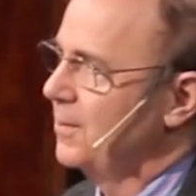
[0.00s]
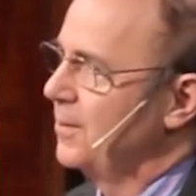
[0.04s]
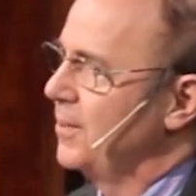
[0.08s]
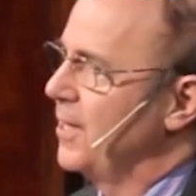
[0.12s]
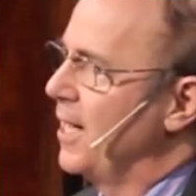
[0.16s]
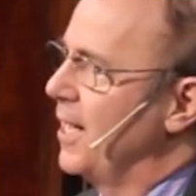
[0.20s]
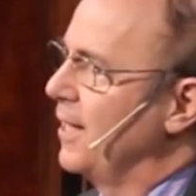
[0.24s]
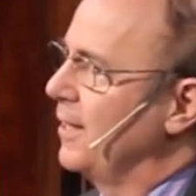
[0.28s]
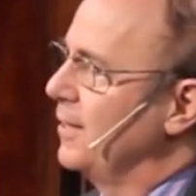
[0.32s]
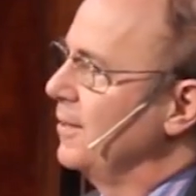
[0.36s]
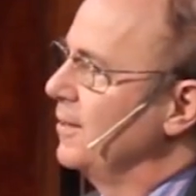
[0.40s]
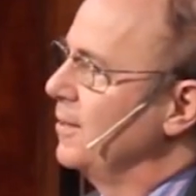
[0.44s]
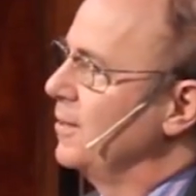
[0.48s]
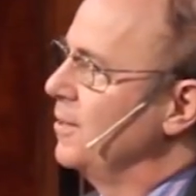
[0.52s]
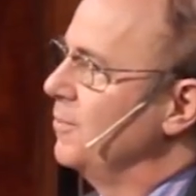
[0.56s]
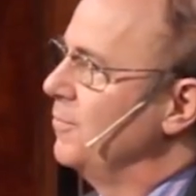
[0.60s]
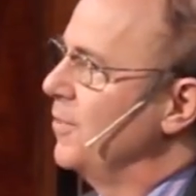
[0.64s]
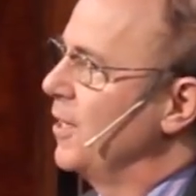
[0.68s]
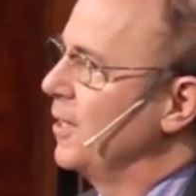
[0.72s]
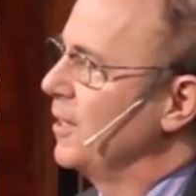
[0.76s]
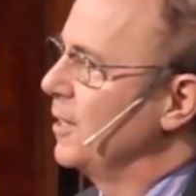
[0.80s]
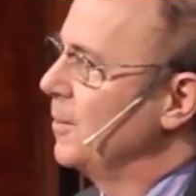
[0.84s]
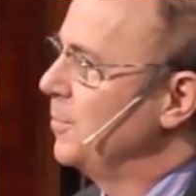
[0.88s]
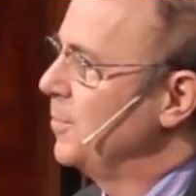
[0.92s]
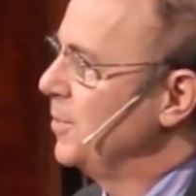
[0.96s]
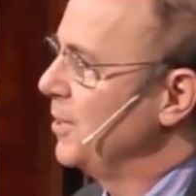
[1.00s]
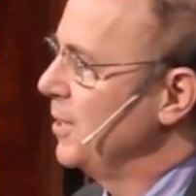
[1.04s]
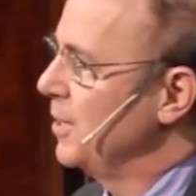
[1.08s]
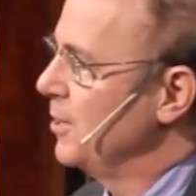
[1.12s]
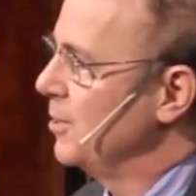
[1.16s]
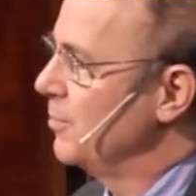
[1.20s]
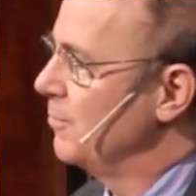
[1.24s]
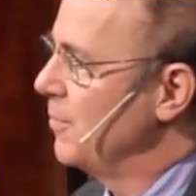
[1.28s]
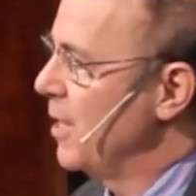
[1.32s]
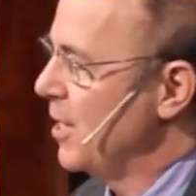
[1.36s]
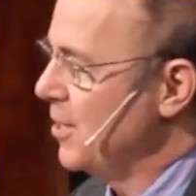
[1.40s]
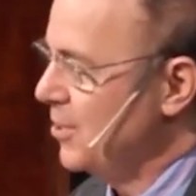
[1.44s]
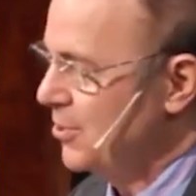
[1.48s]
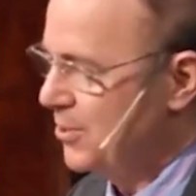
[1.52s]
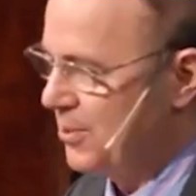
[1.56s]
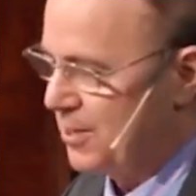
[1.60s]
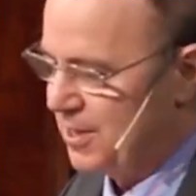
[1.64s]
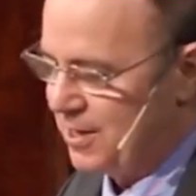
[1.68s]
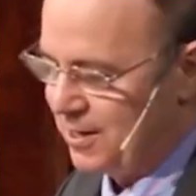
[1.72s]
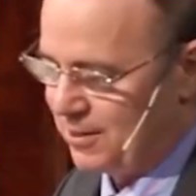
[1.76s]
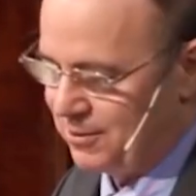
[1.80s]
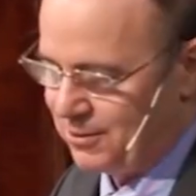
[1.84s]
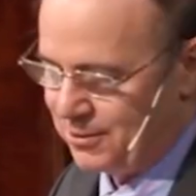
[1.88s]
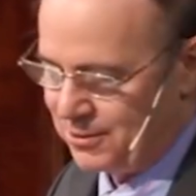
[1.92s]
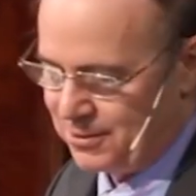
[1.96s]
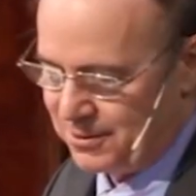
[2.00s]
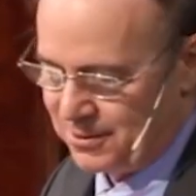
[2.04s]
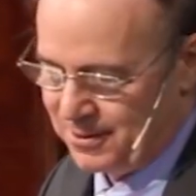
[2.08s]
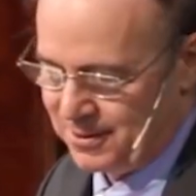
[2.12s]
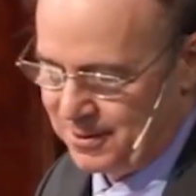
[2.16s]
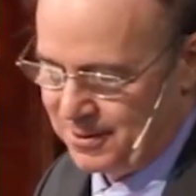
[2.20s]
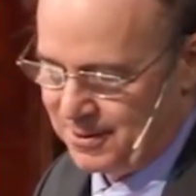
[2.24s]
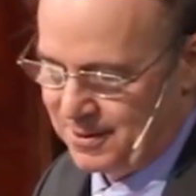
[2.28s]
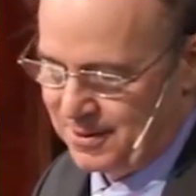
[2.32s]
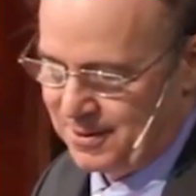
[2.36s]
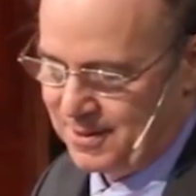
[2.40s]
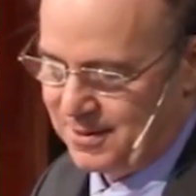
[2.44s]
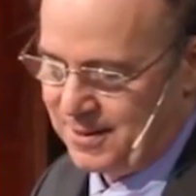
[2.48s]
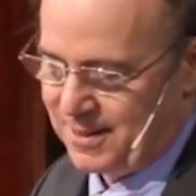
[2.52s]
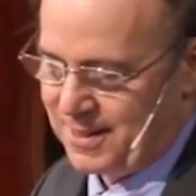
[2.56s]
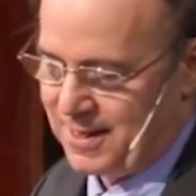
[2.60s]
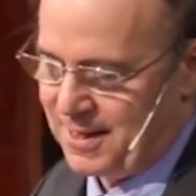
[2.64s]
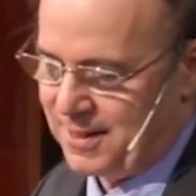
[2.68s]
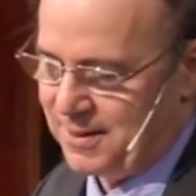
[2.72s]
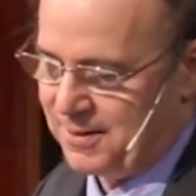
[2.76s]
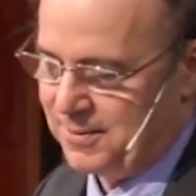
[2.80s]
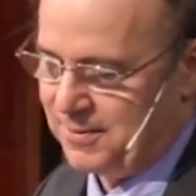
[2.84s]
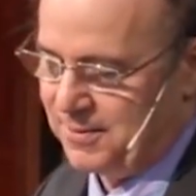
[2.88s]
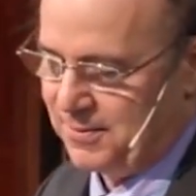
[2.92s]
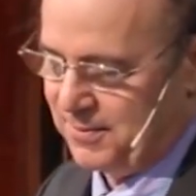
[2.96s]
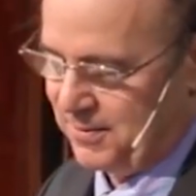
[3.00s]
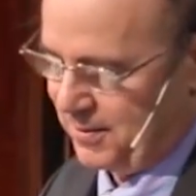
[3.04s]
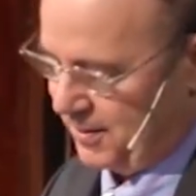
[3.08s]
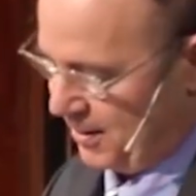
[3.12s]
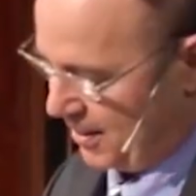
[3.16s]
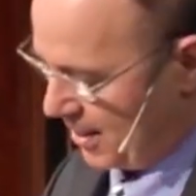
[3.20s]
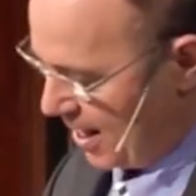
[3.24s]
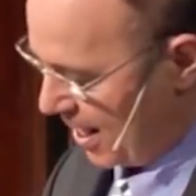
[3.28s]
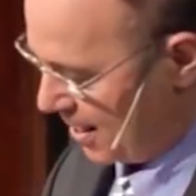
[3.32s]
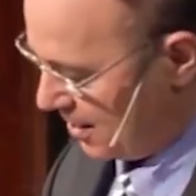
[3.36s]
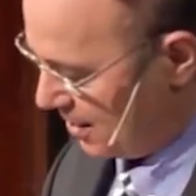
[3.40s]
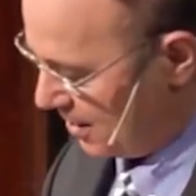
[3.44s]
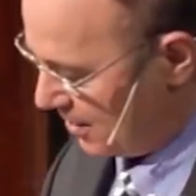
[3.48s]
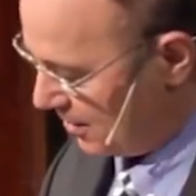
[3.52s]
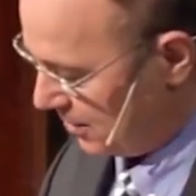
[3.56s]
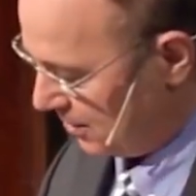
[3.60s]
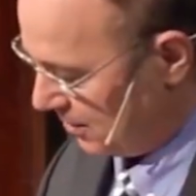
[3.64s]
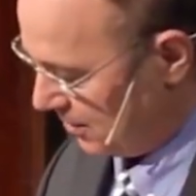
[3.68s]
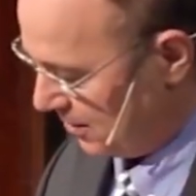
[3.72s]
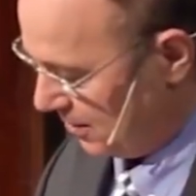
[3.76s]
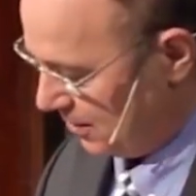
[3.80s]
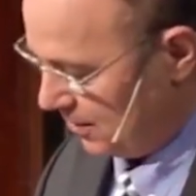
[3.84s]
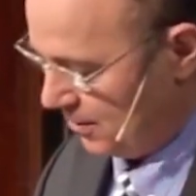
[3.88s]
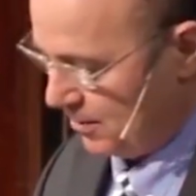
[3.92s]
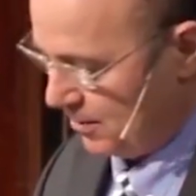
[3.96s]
that developed in the Renaissance, that is